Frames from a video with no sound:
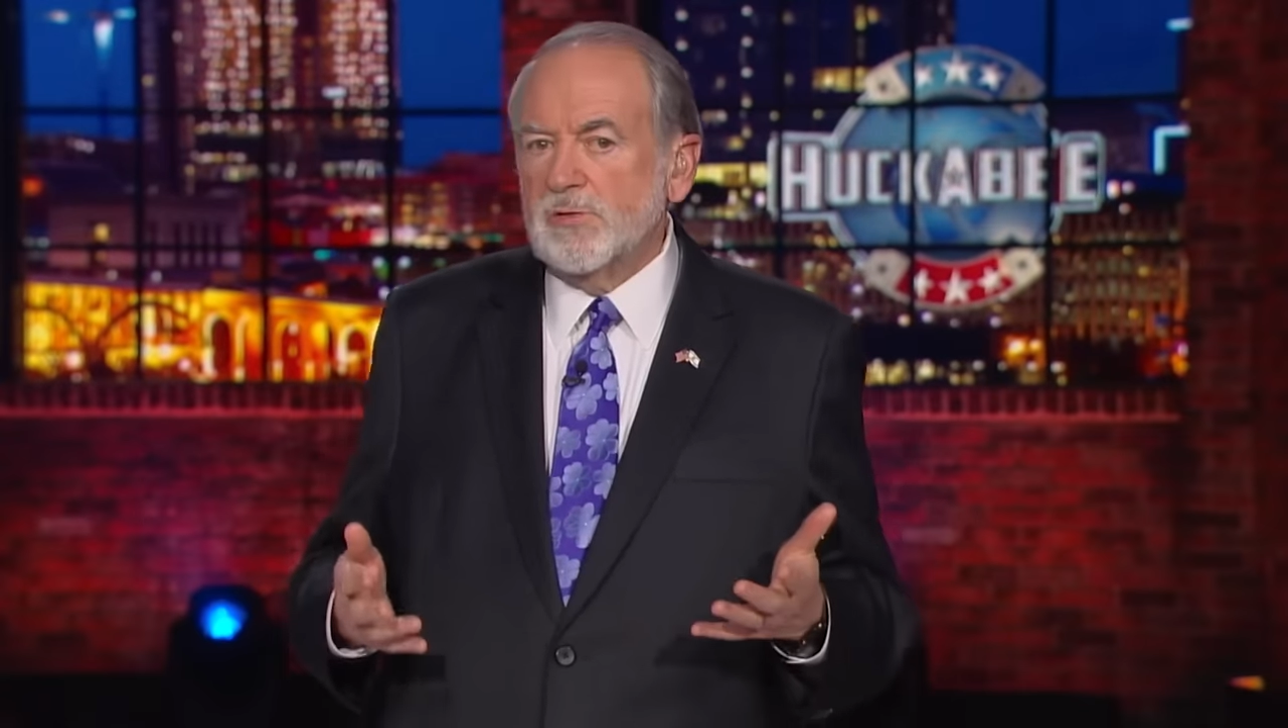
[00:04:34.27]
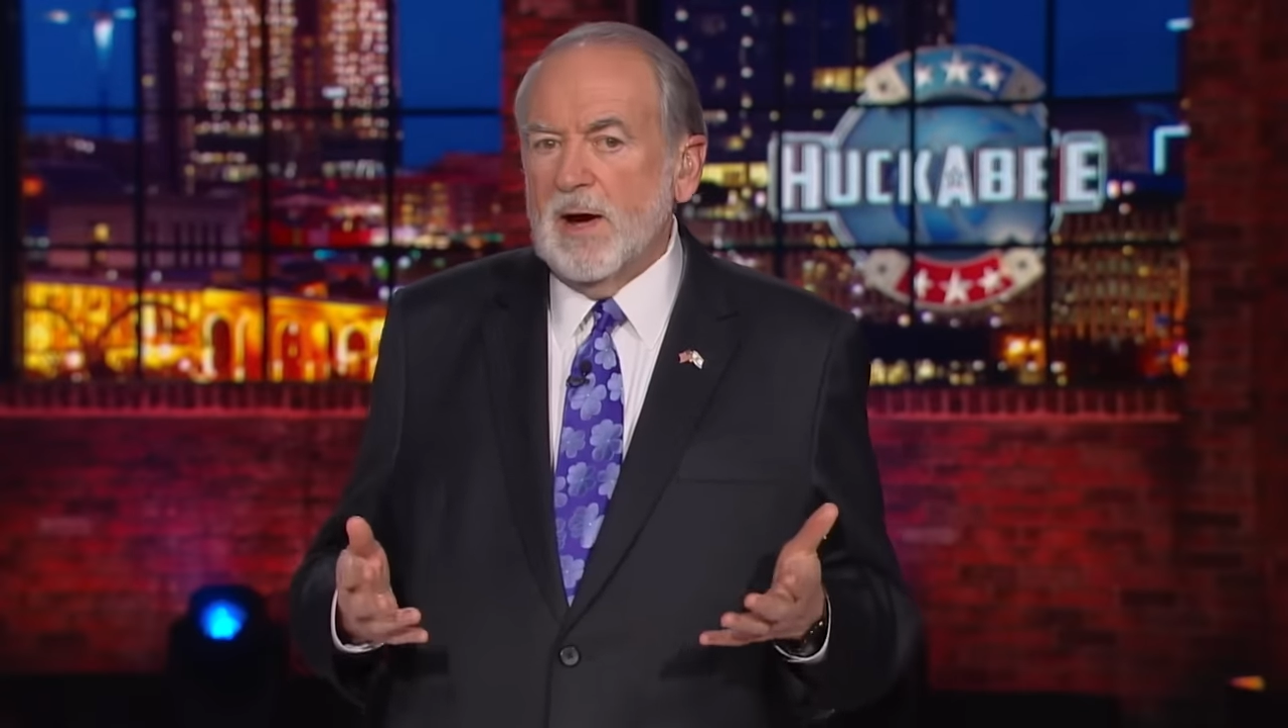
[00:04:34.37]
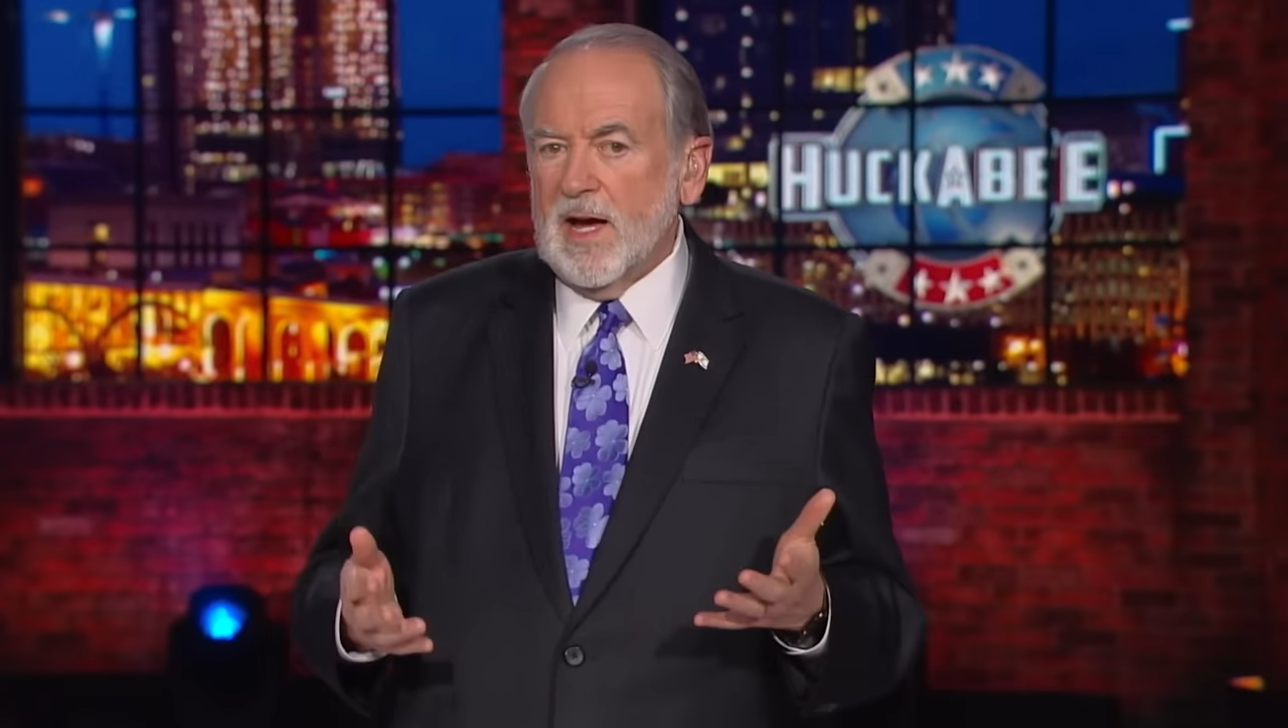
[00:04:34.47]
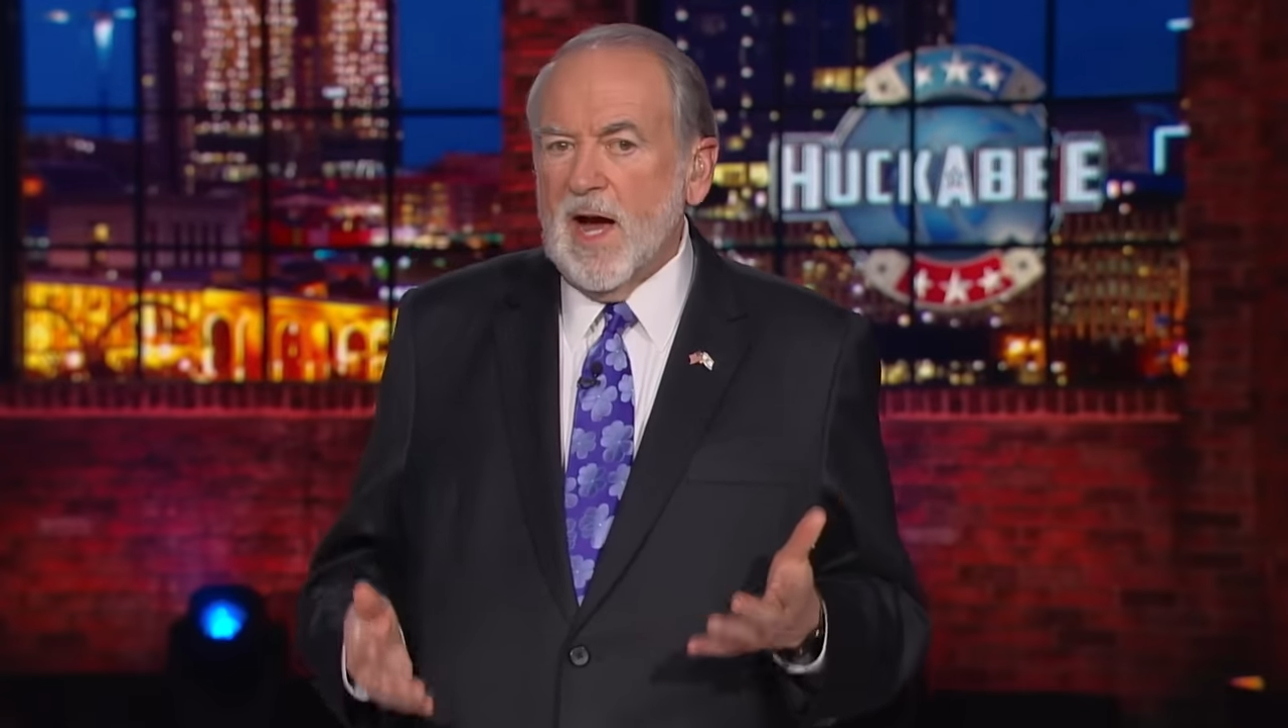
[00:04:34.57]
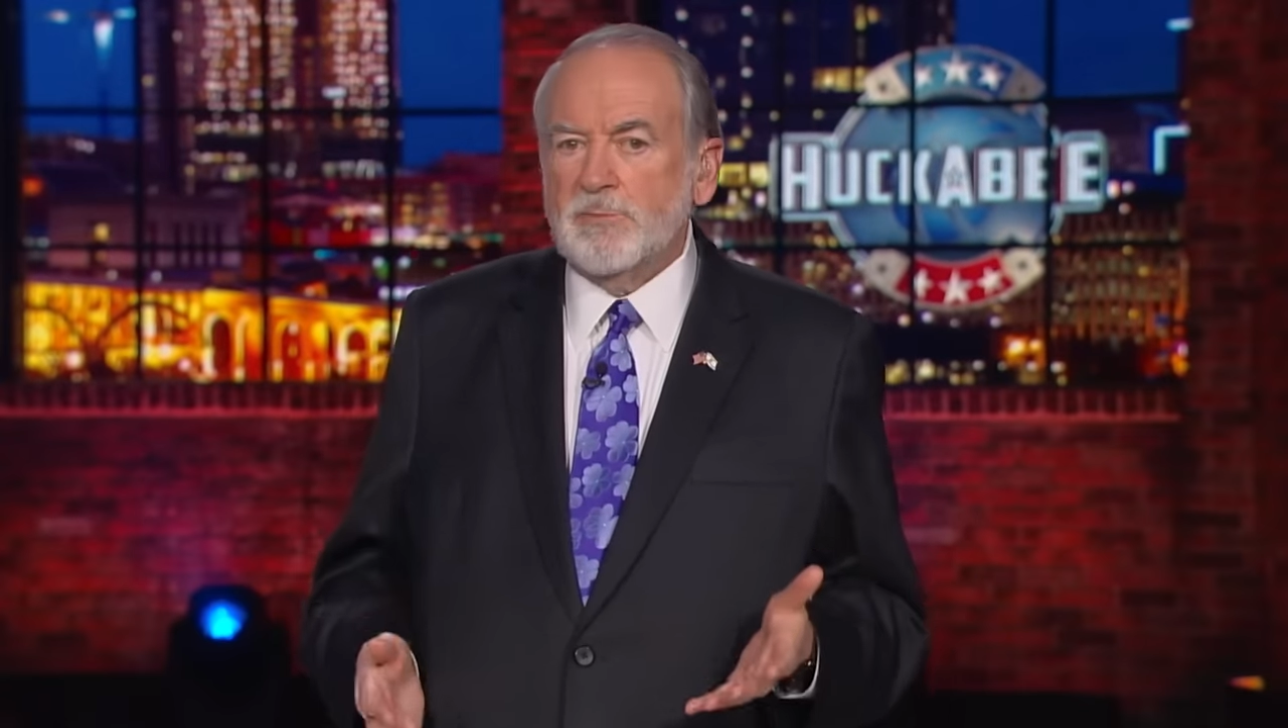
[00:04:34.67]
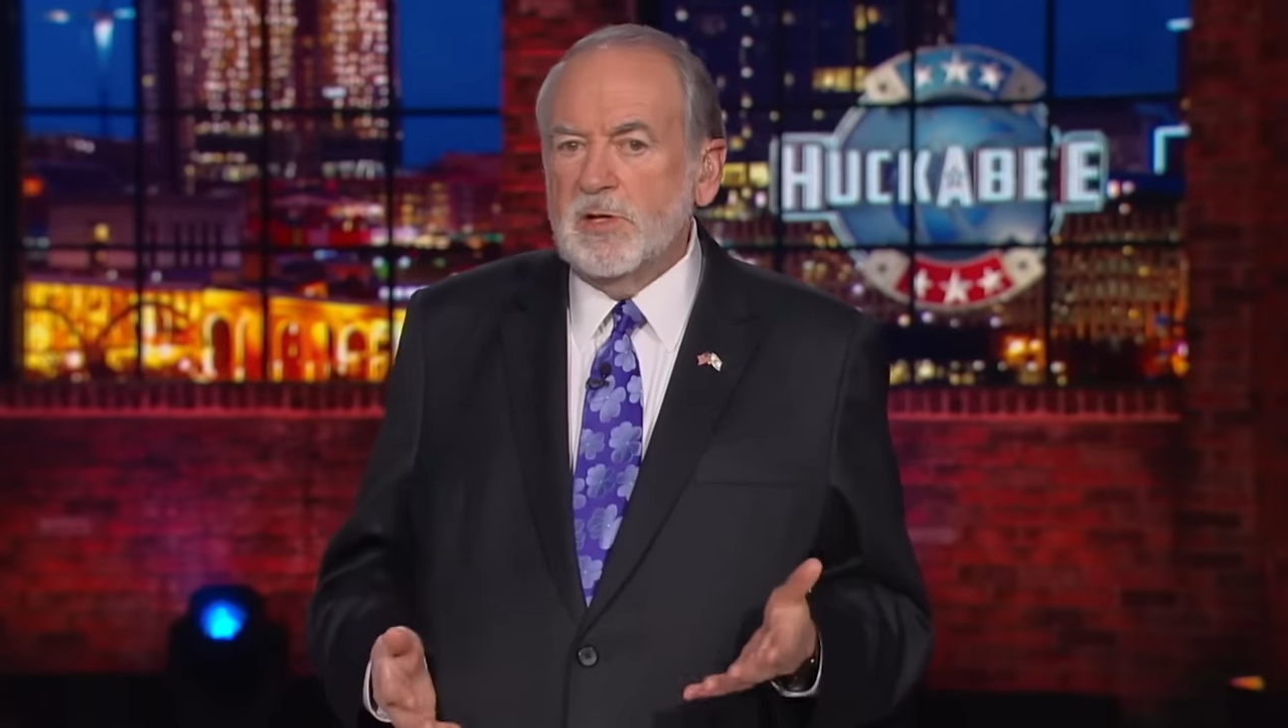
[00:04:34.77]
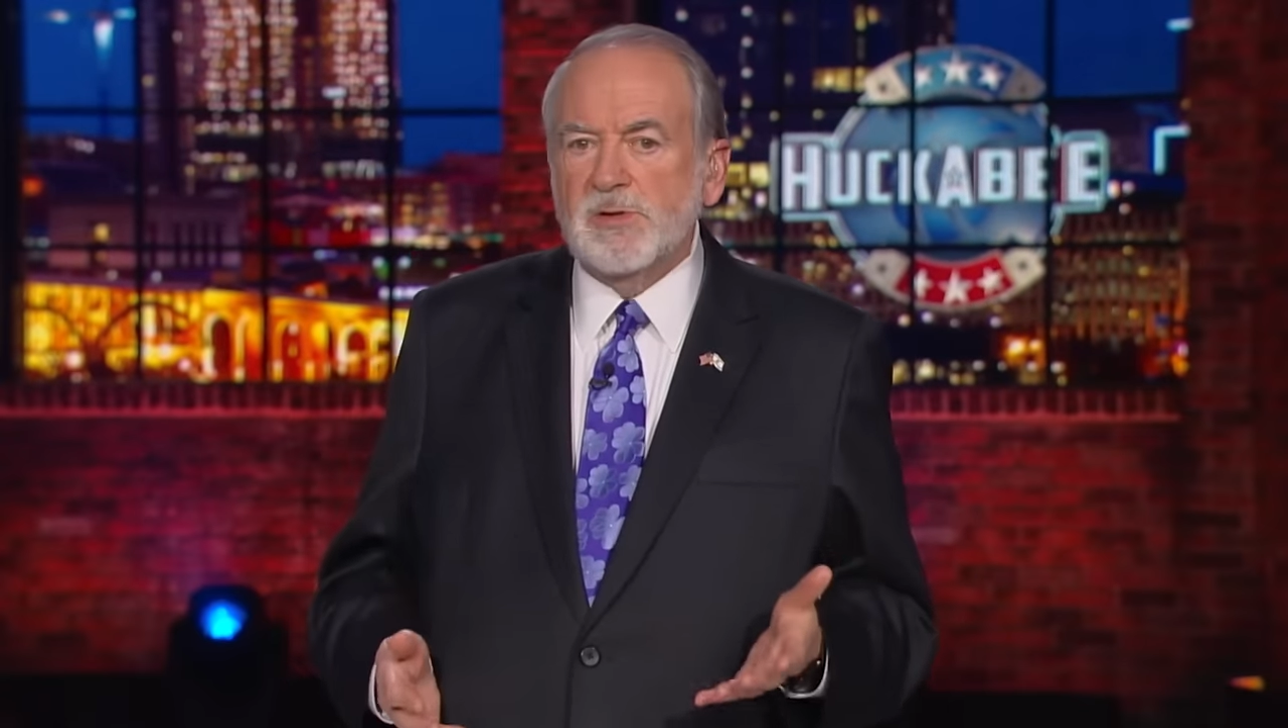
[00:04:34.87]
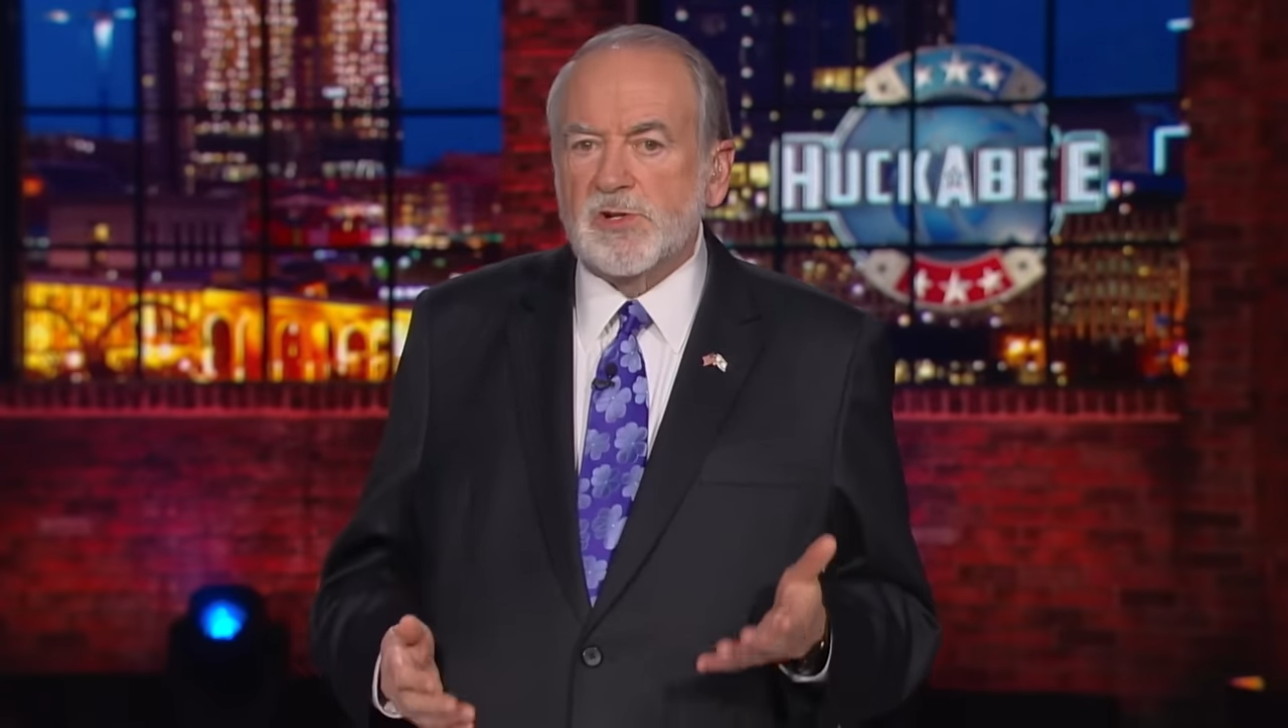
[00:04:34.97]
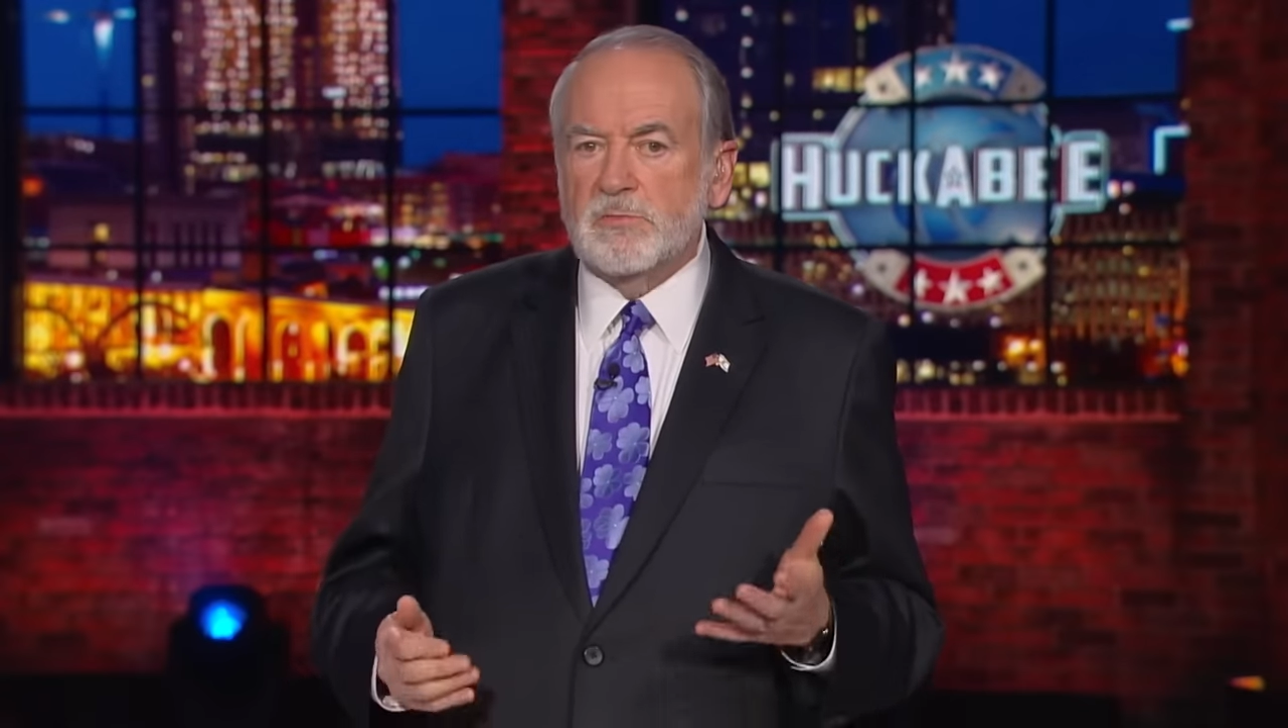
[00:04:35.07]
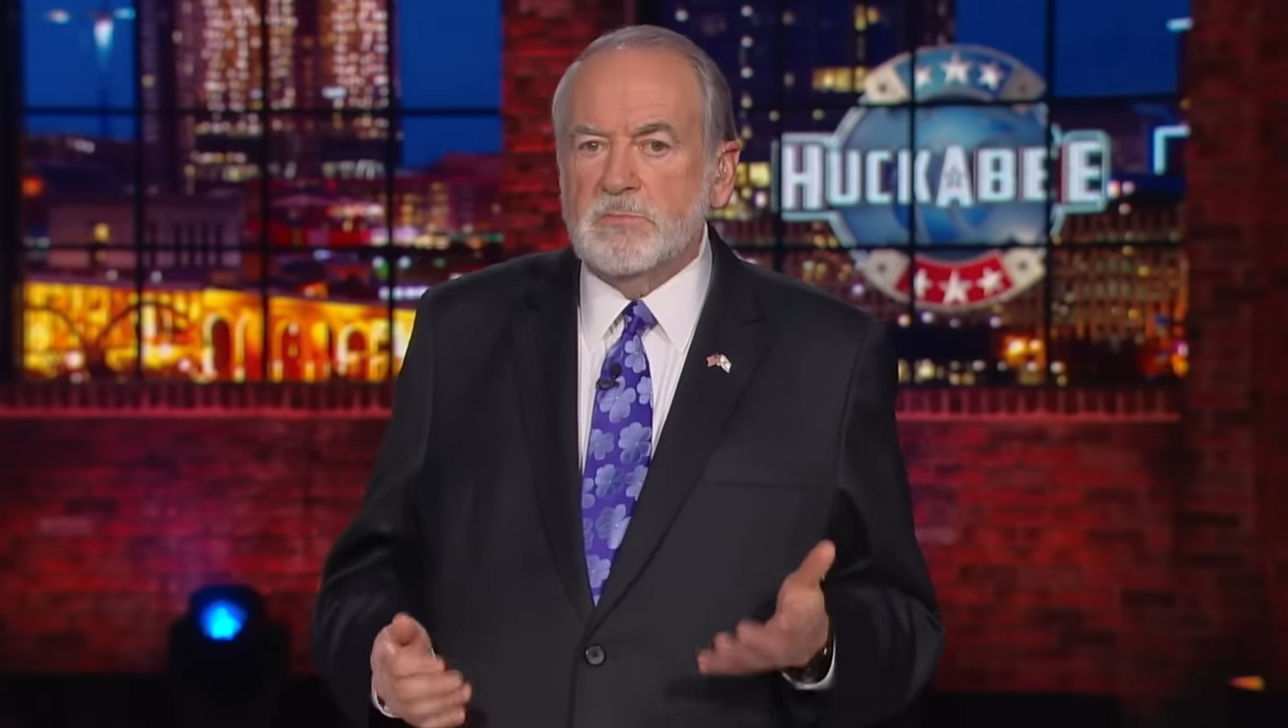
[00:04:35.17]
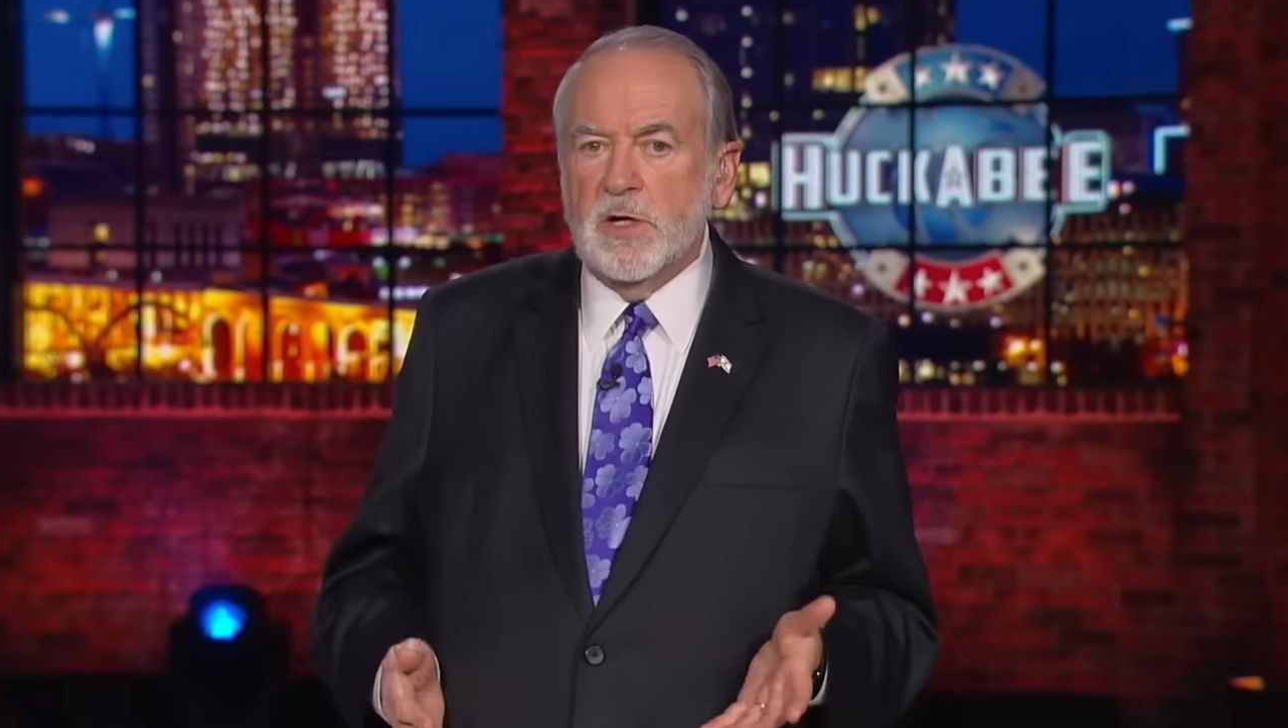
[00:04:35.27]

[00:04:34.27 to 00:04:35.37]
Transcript: my optimism